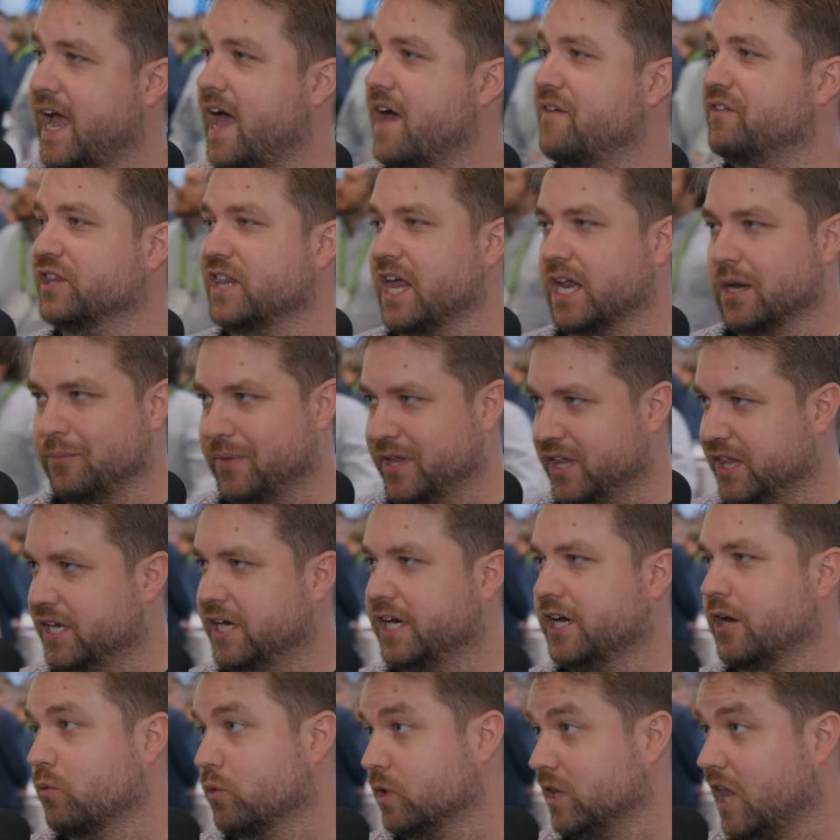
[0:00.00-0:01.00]
having that
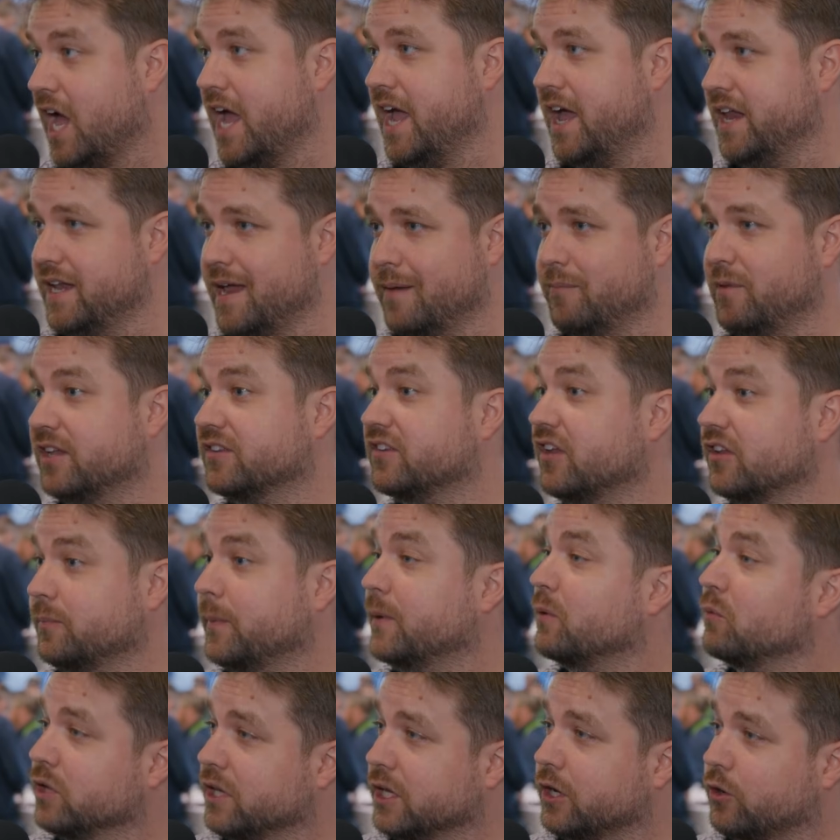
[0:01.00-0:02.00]
ability to rely on Nebius has
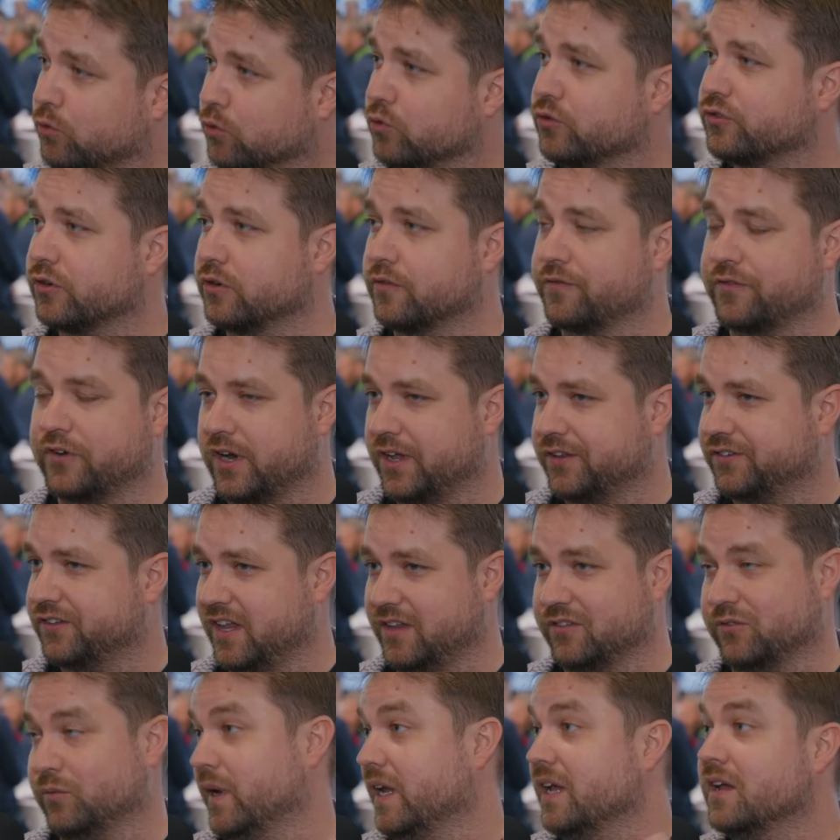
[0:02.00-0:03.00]
been really crucial for us
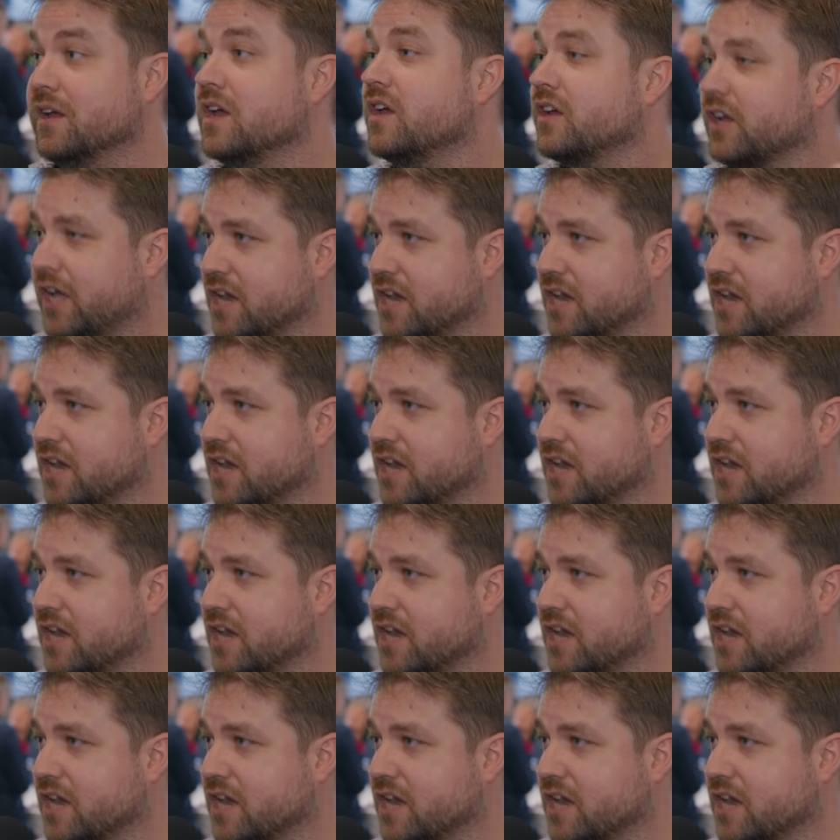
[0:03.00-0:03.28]
as we